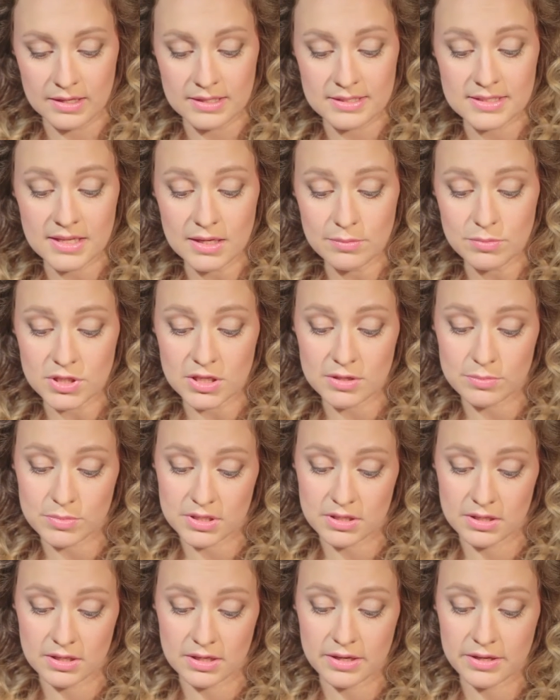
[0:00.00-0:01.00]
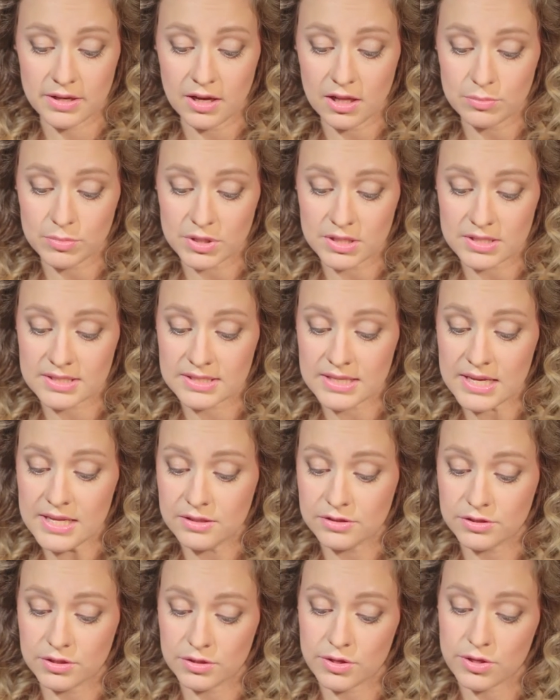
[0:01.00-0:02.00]
Sometimes Hjalmar
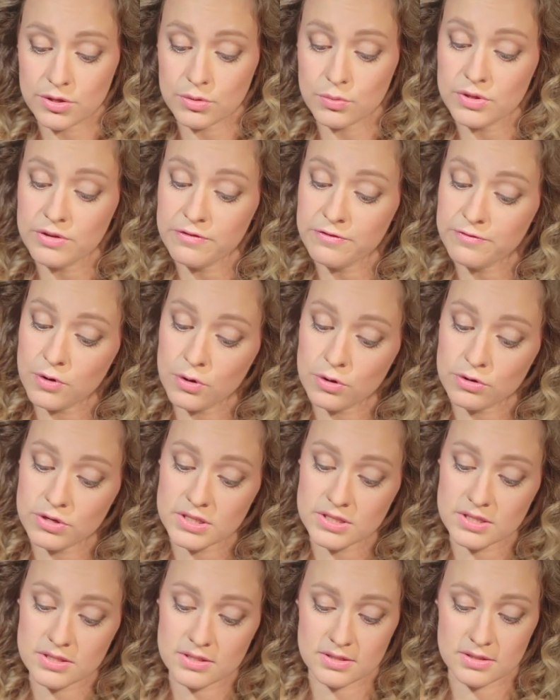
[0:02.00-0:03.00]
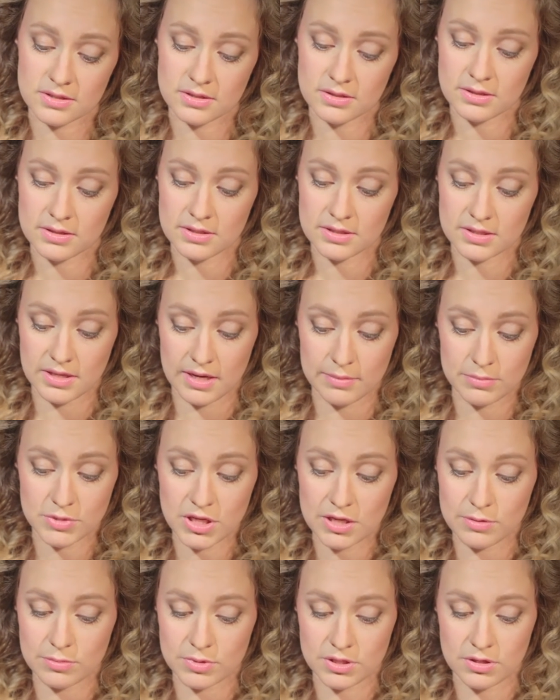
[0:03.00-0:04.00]
sailed through the forests,
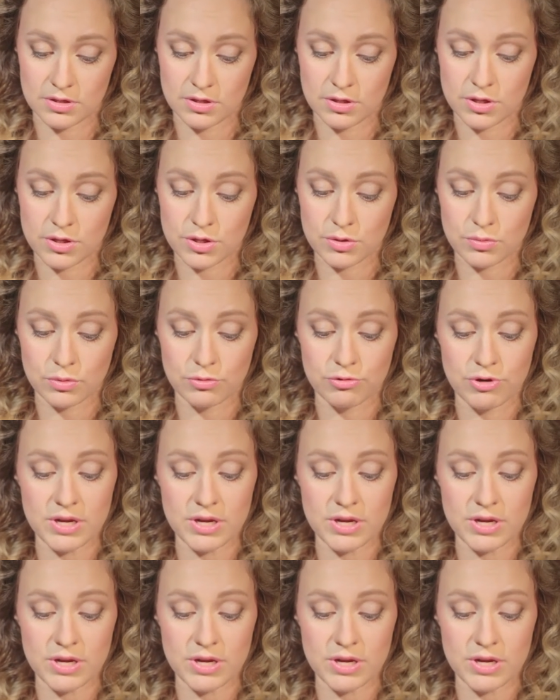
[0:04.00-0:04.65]
sometimes through